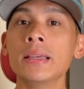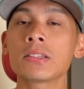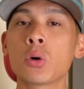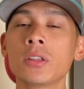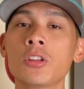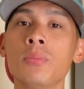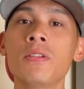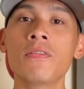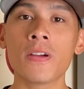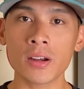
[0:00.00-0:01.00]
is going to be
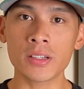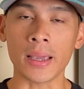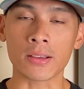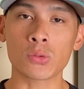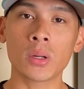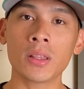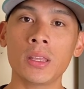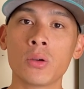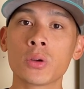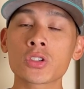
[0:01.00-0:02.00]
Fairtex, one of
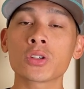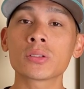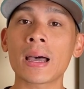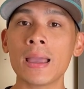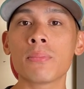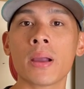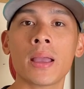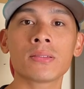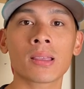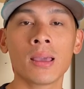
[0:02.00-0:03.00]
the original Thai brands